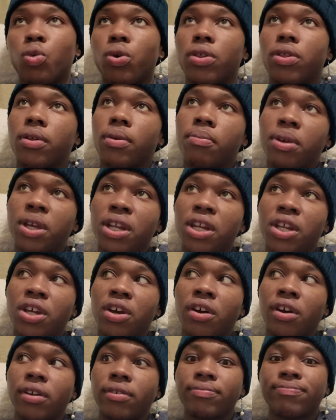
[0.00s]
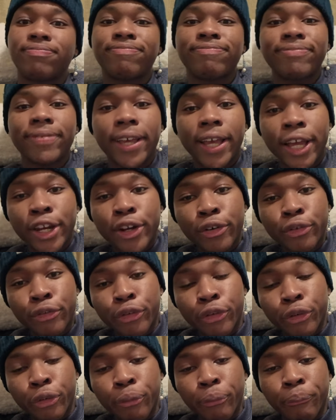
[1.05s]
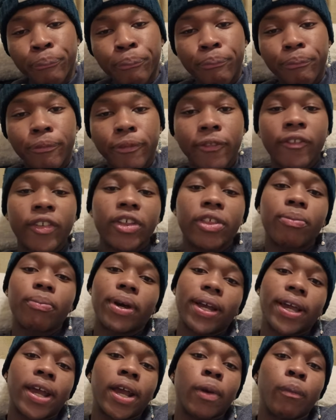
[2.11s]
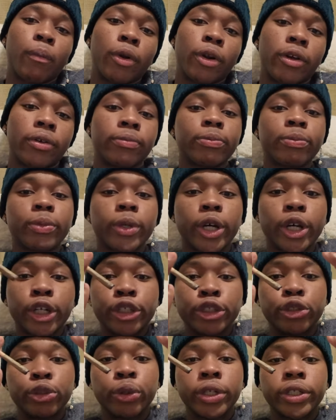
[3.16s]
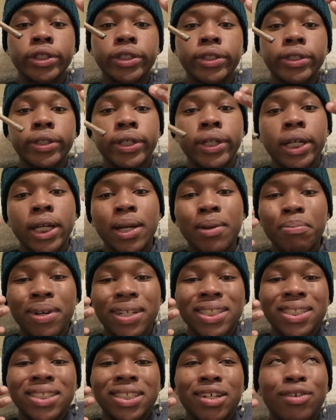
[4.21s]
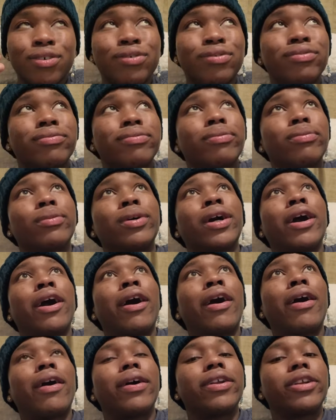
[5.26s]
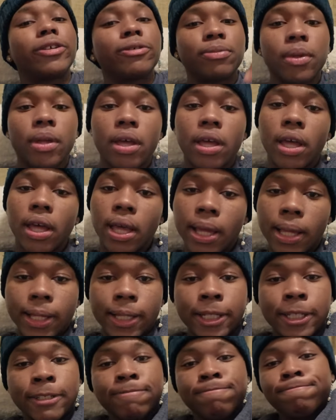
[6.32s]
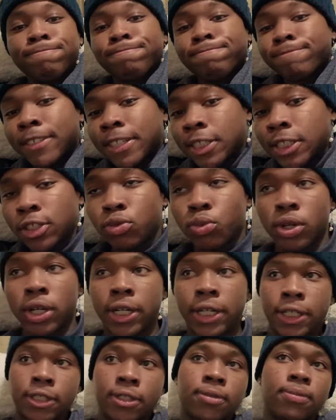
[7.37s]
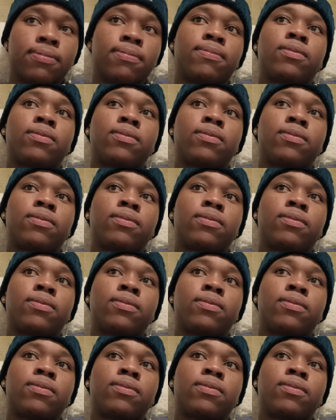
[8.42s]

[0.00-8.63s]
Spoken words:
with a beanie on, in a room, with my camera, a joint, myself, God. That's just what it is.